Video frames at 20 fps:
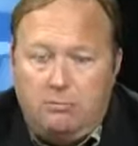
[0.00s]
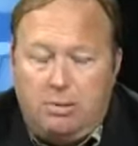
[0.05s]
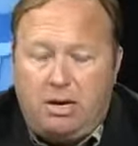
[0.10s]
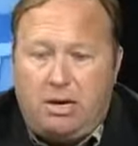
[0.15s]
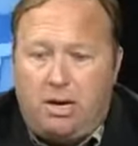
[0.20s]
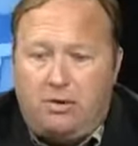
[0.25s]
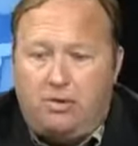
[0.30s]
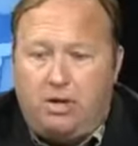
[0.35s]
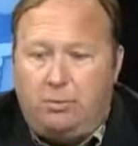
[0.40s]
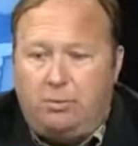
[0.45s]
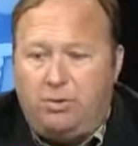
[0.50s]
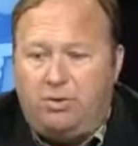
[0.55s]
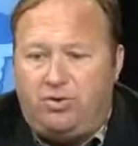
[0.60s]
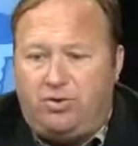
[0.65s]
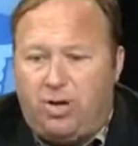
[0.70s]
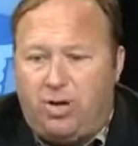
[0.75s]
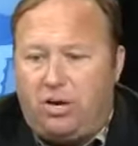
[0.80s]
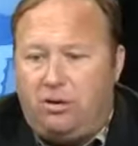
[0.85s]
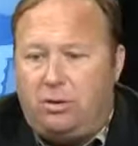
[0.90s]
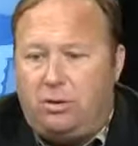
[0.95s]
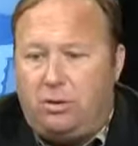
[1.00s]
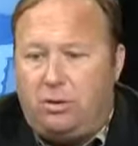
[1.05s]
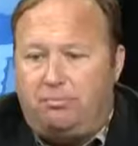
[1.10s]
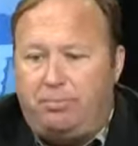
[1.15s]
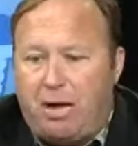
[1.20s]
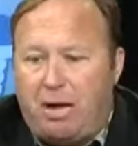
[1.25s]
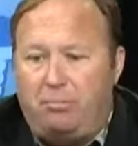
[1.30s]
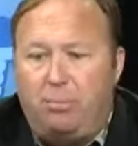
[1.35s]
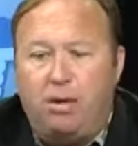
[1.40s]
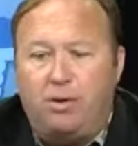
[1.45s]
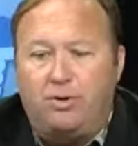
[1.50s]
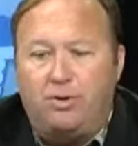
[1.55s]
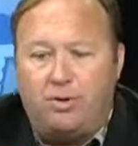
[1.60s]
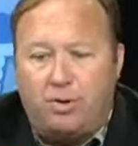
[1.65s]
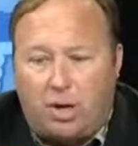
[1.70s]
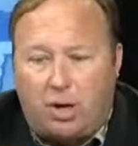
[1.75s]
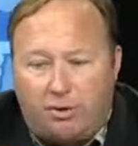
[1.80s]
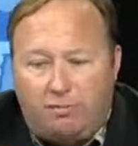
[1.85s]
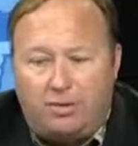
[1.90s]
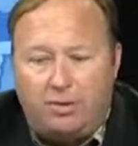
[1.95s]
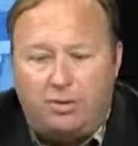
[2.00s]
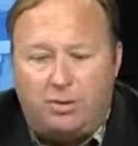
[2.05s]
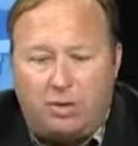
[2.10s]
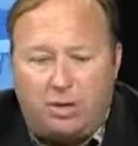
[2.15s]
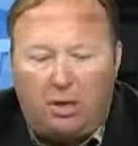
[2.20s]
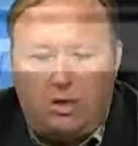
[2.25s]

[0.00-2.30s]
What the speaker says: Because it was seen as a public service